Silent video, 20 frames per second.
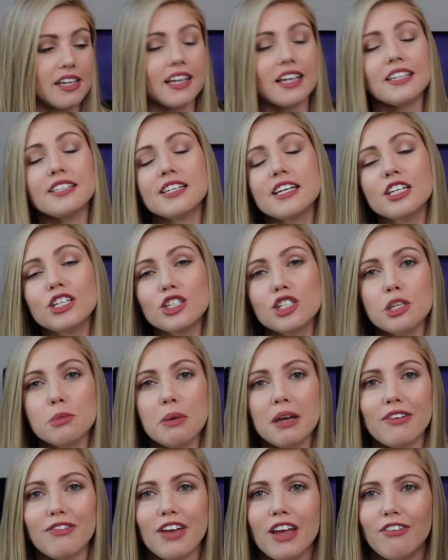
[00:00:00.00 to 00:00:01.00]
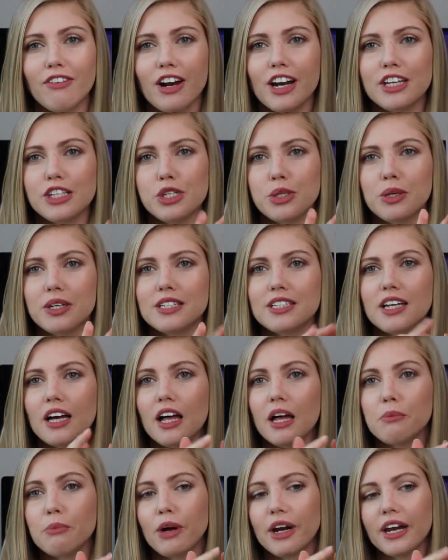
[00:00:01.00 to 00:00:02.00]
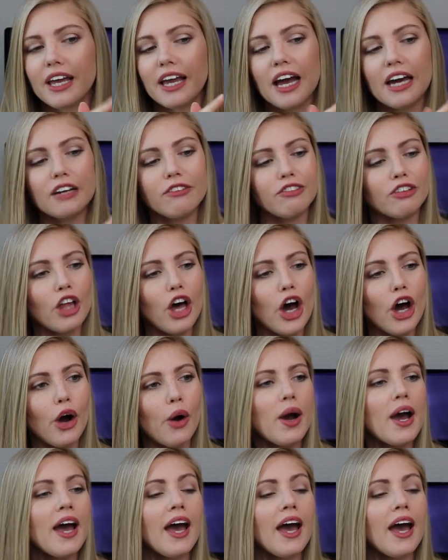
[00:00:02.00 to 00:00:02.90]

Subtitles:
It continues to be a favorite. As you can tell, I'm running kind of low